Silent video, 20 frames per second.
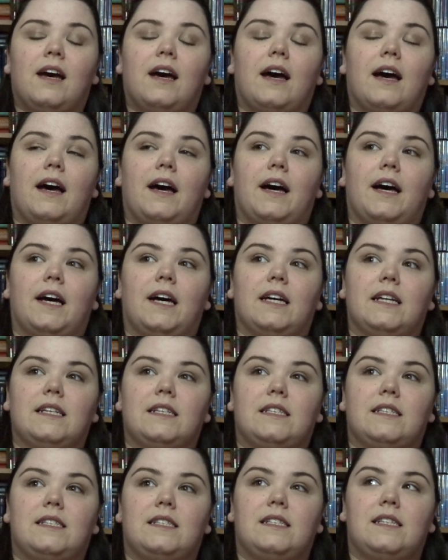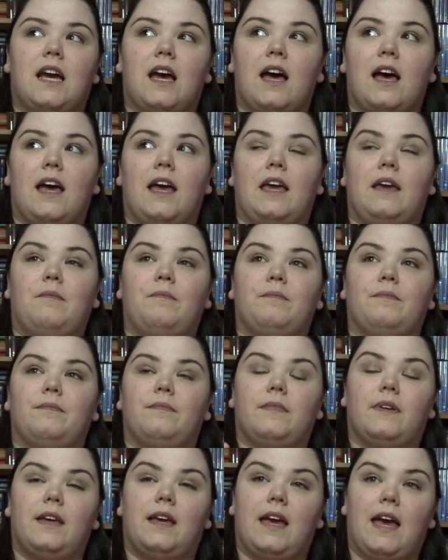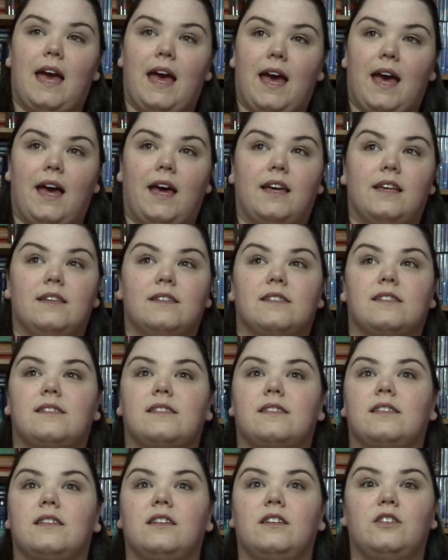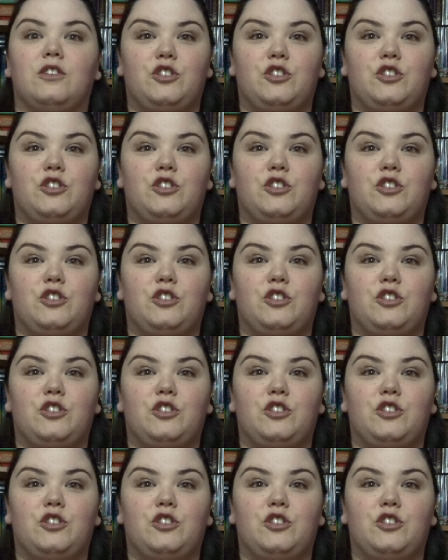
Time has